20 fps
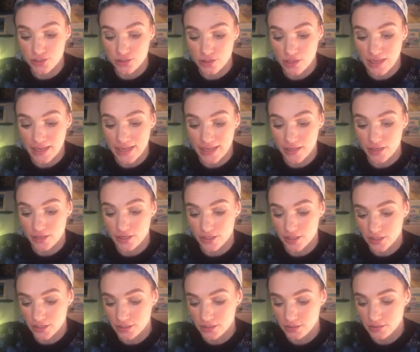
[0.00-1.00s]
that anchor
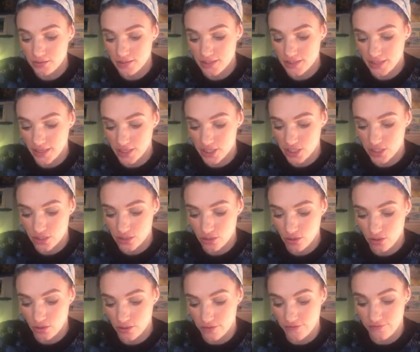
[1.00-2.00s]
stitch
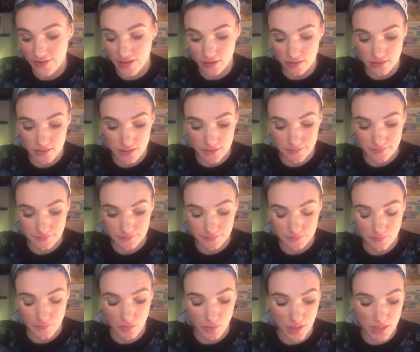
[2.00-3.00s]
on felt
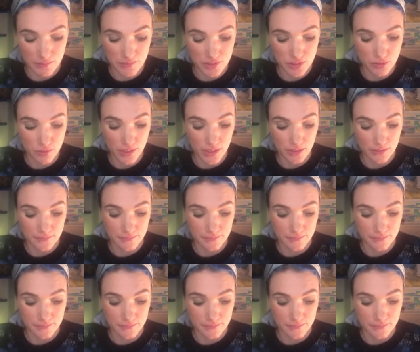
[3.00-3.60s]
when I'm sewing.